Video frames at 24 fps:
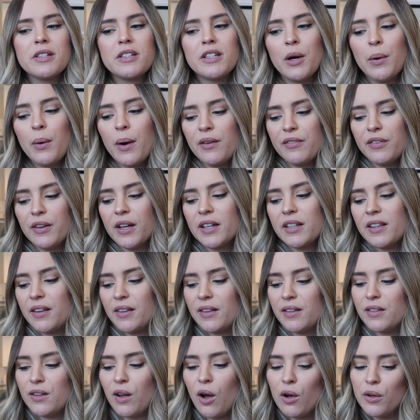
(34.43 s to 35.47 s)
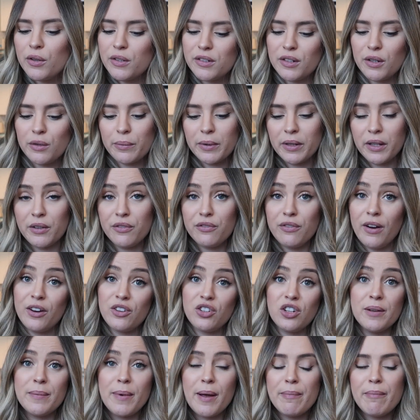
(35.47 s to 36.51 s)
So I feel like this is all still really
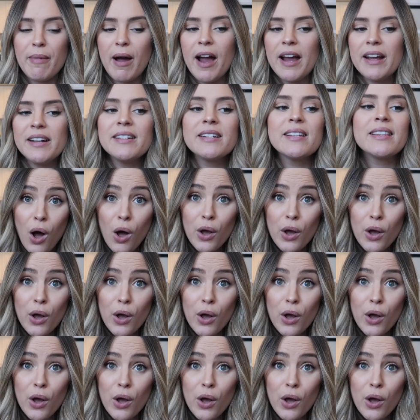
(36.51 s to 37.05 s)
fresh in my mind.